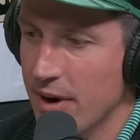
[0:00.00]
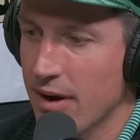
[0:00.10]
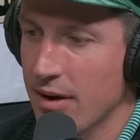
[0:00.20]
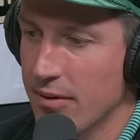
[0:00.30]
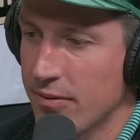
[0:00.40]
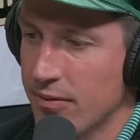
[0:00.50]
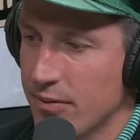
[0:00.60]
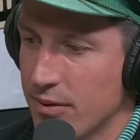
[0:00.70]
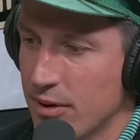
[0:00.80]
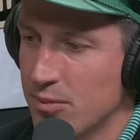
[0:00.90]
I've
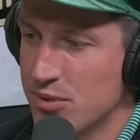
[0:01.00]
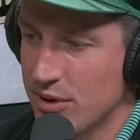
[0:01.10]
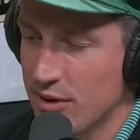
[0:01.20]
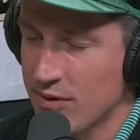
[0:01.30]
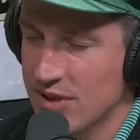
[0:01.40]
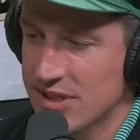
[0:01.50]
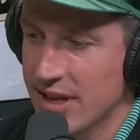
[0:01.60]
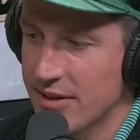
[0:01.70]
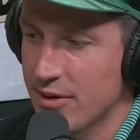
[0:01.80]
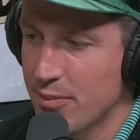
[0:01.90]
observed is
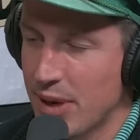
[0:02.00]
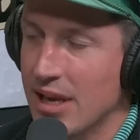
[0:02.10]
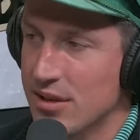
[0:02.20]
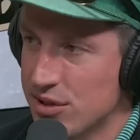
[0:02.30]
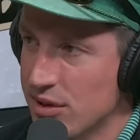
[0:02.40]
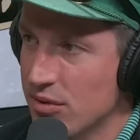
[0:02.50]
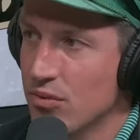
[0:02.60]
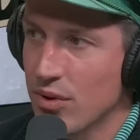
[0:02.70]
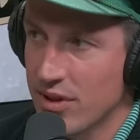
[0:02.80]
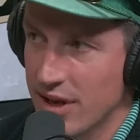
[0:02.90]
that they're patient
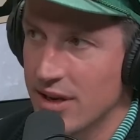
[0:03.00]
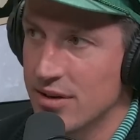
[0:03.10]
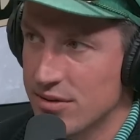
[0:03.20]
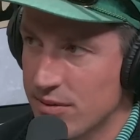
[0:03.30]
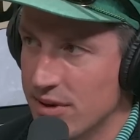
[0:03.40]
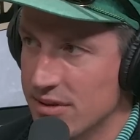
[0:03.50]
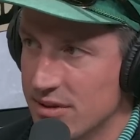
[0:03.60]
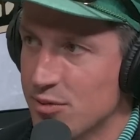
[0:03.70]
with injuries,